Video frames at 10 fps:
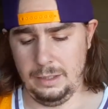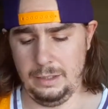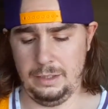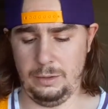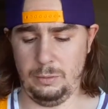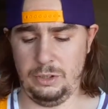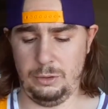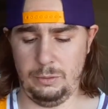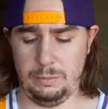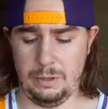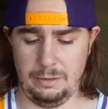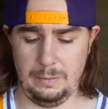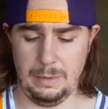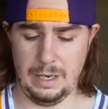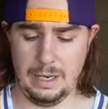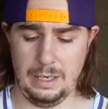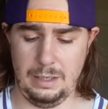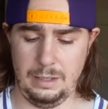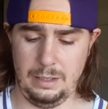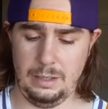this is what you would probably buy
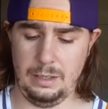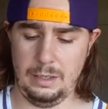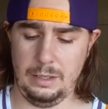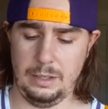at